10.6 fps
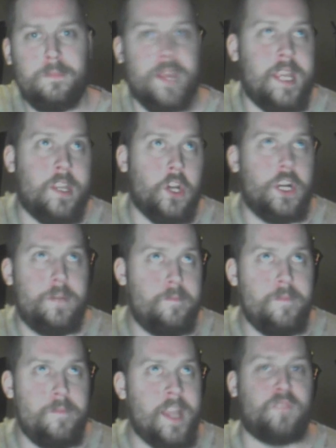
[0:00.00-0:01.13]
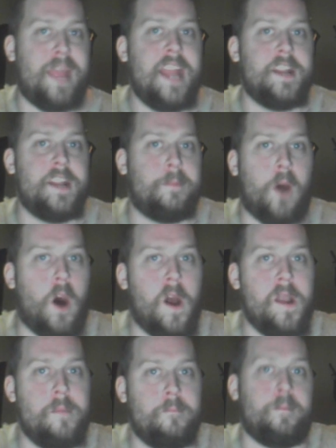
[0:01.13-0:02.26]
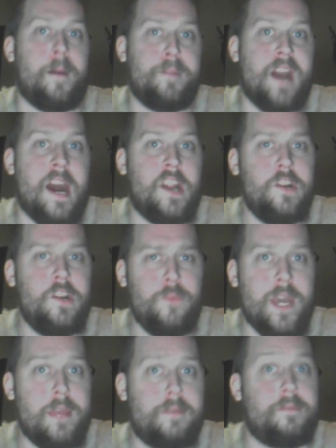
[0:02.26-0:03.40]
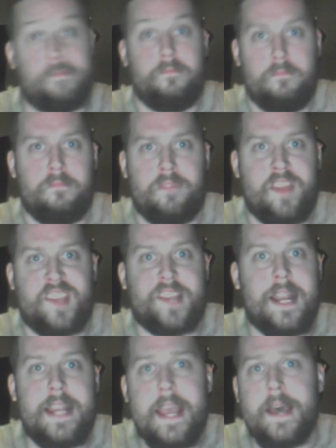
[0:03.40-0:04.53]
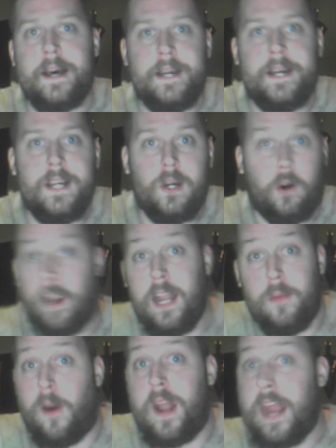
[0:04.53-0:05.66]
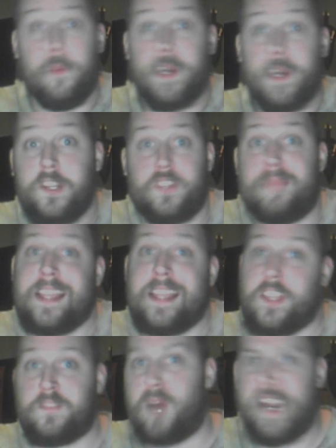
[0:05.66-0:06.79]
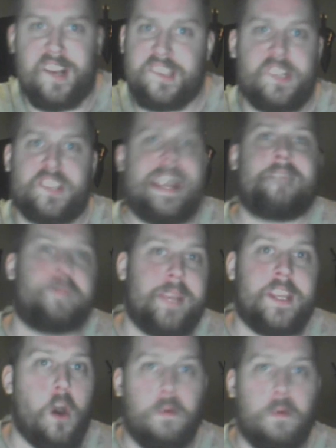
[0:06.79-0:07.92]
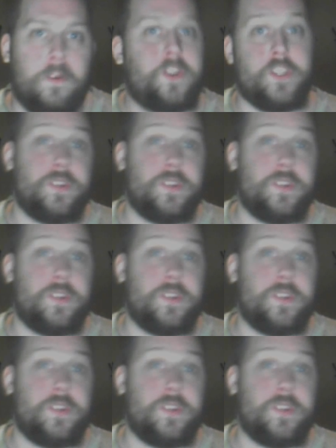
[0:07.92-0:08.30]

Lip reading: He could expand upon Pump and Iron with this idea. Or anyone could just make this mod. It doesn't just have to be Gopher.